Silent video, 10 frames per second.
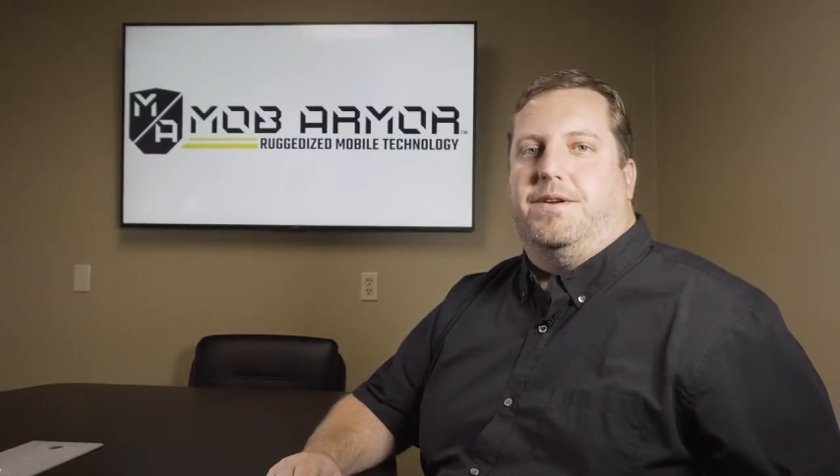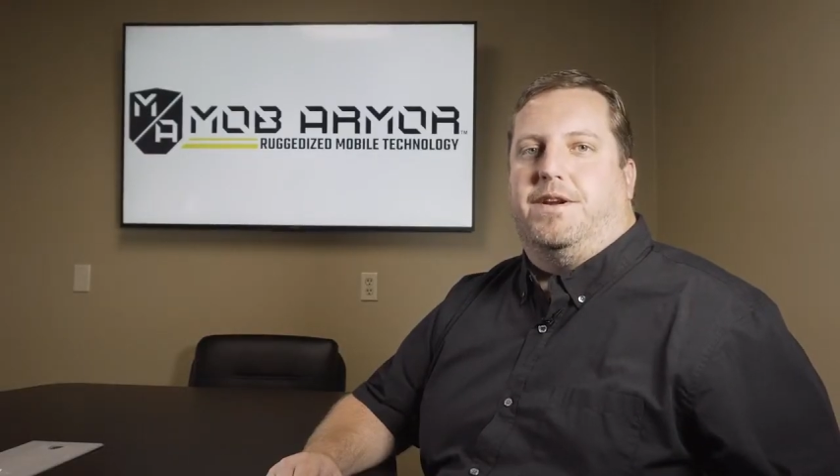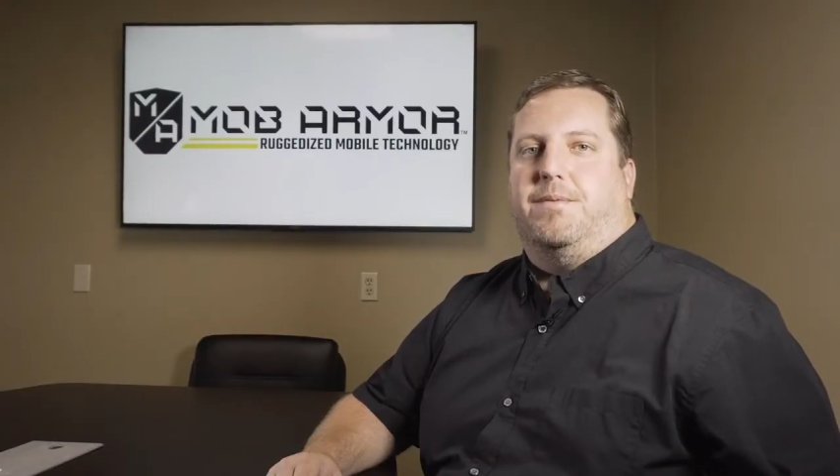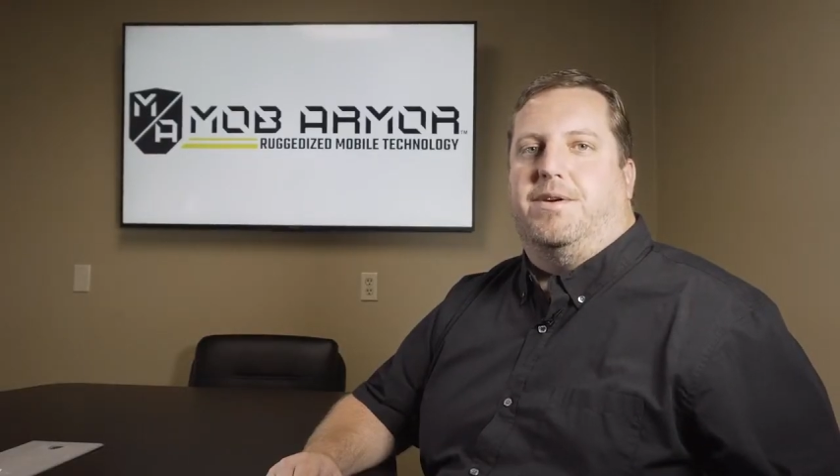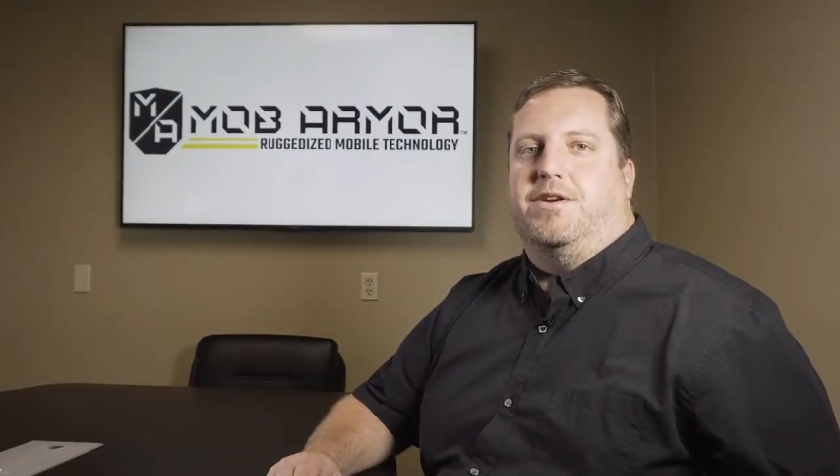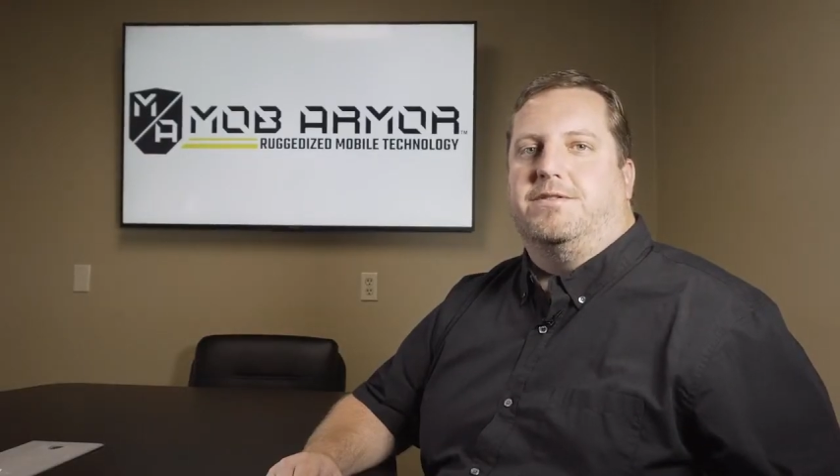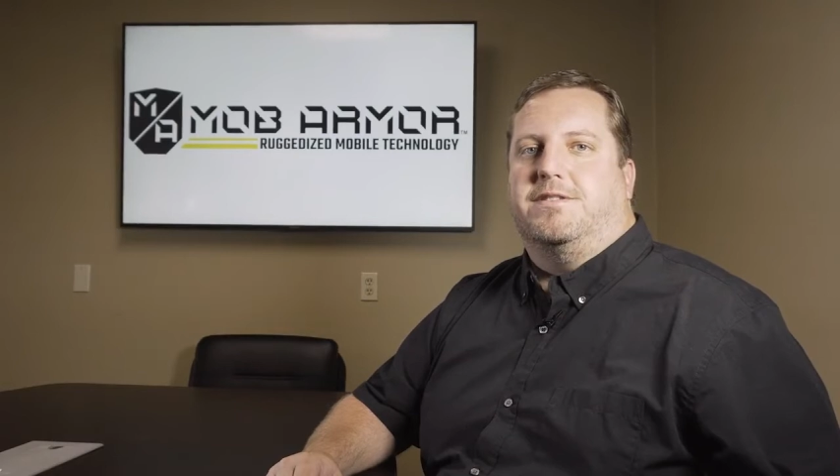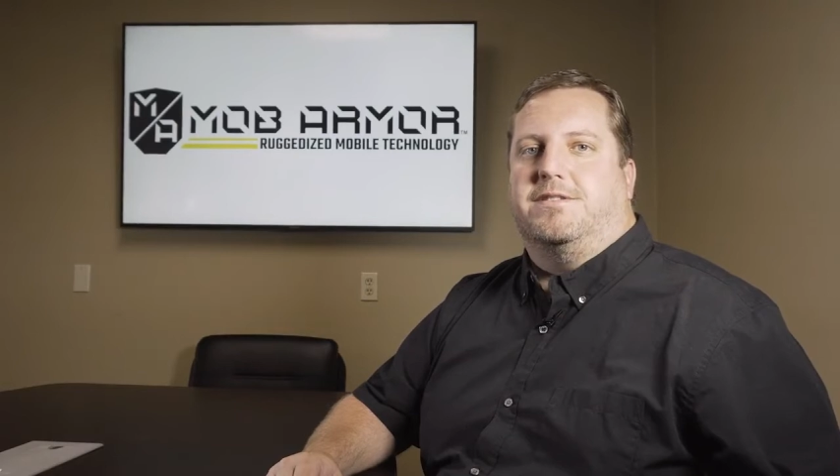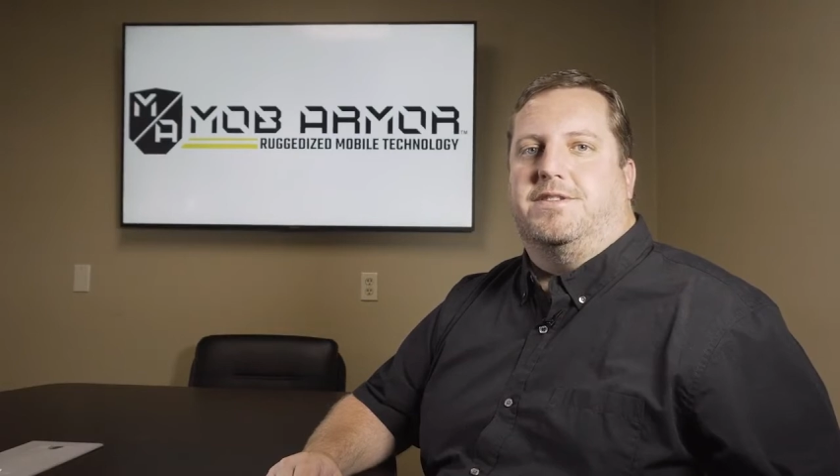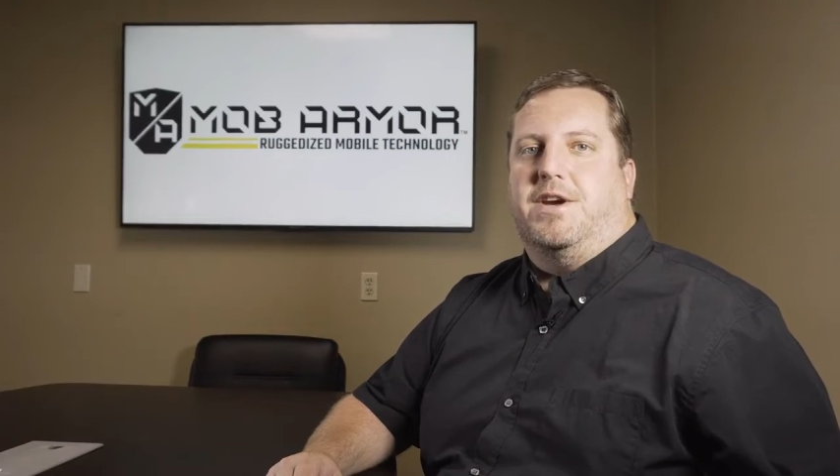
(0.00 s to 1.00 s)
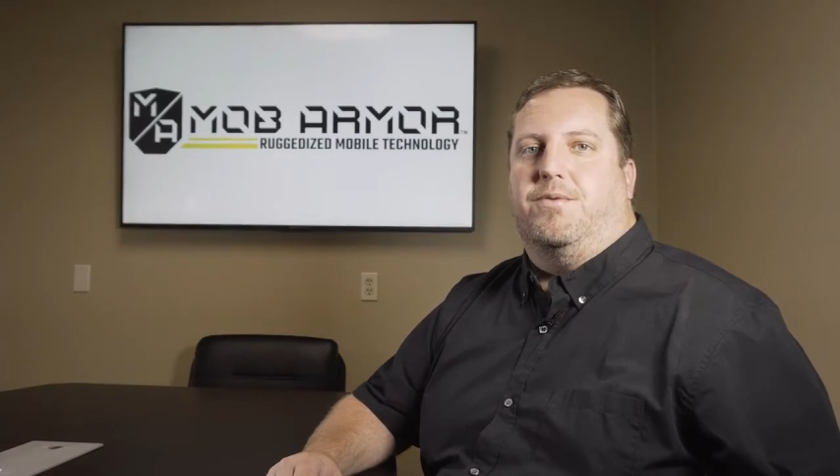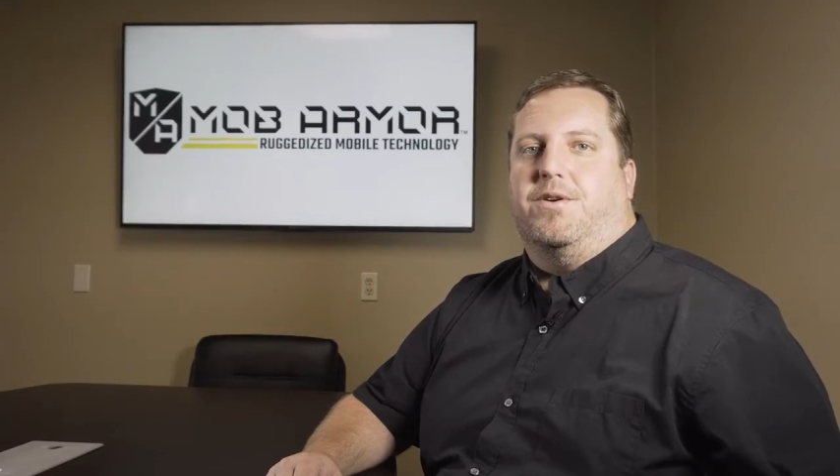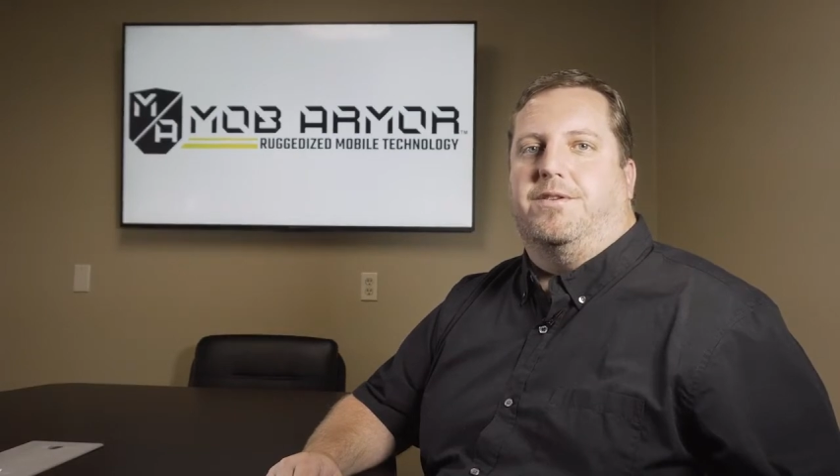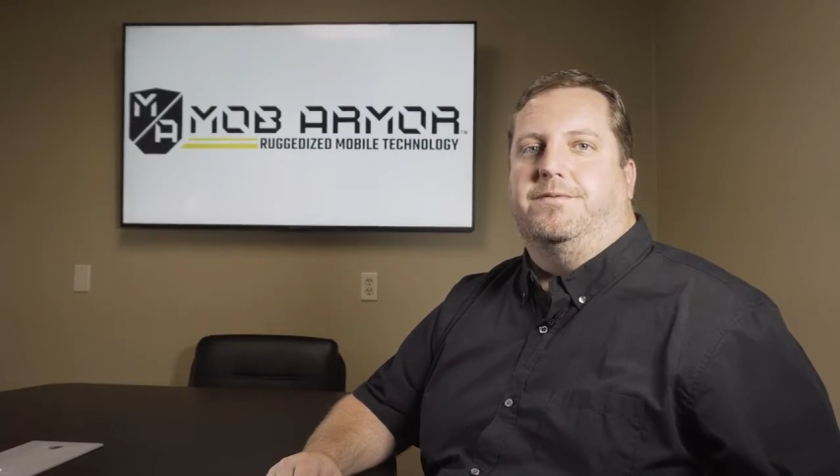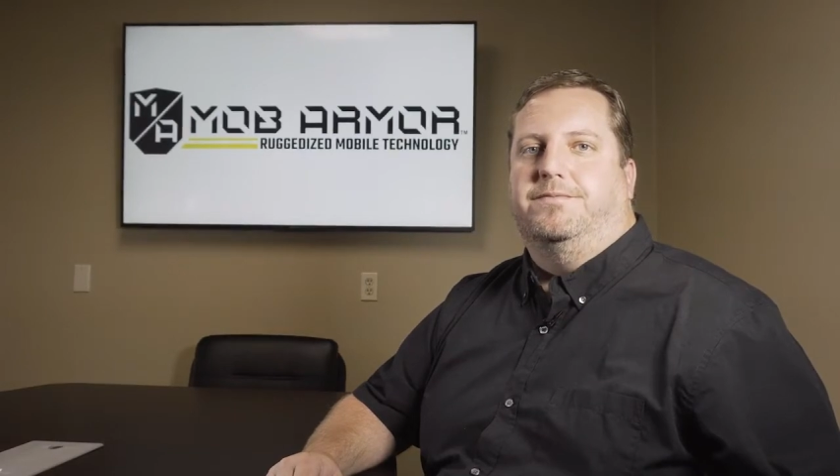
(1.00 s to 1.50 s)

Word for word: and I've been here since day one.